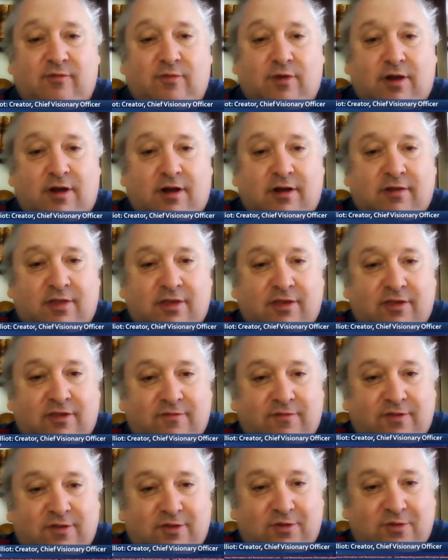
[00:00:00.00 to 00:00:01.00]
regardless
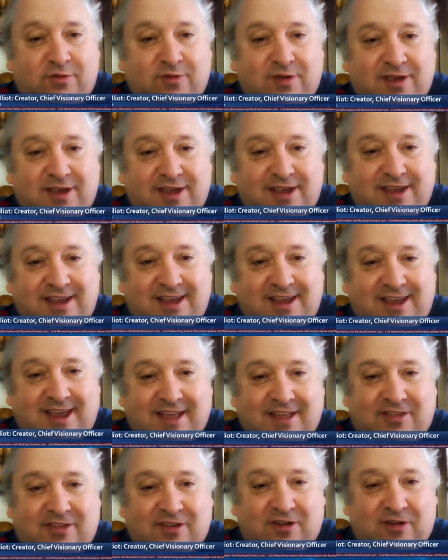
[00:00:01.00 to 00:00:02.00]
of who gets
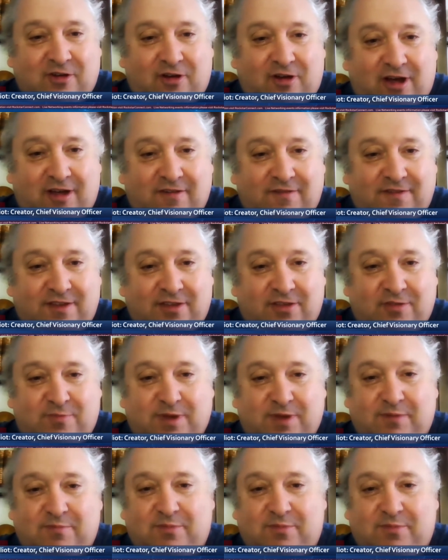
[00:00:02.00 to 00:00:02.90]
into office.